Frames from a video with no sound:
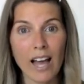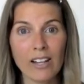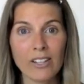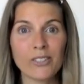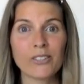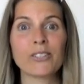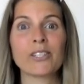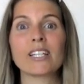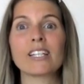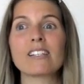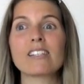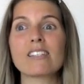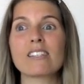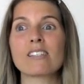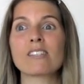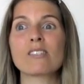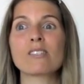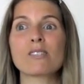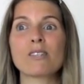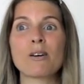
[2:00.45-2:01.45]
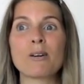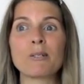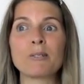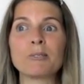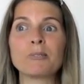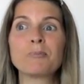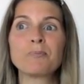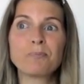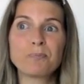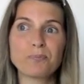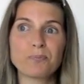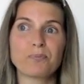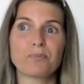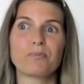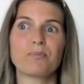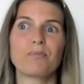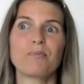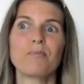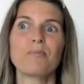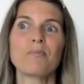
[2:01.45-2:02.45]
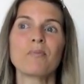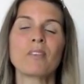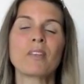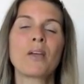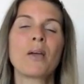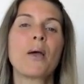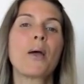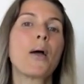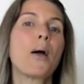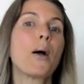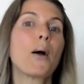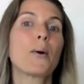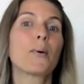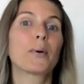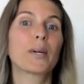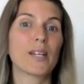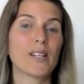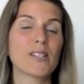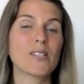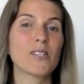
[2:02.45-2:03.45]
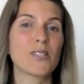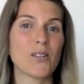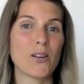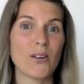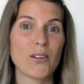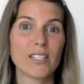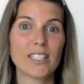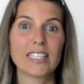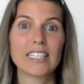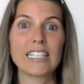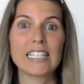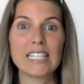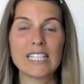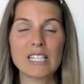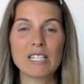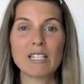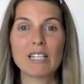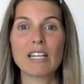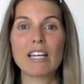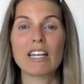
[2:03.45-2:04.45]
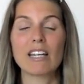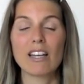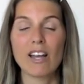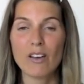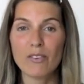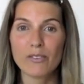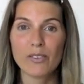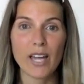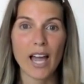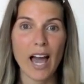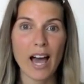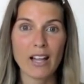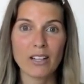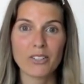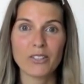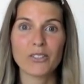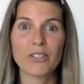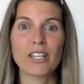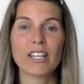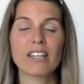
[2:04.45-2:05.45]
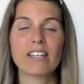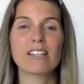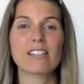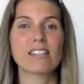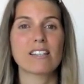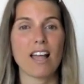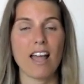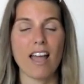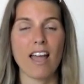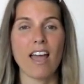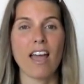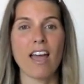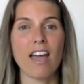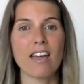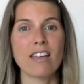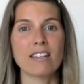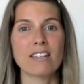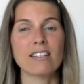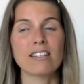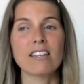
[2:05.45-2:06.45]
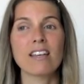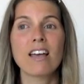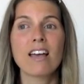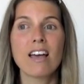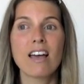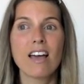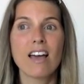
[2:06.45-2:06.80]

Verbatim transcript: calories. And so when I started eating enough calories and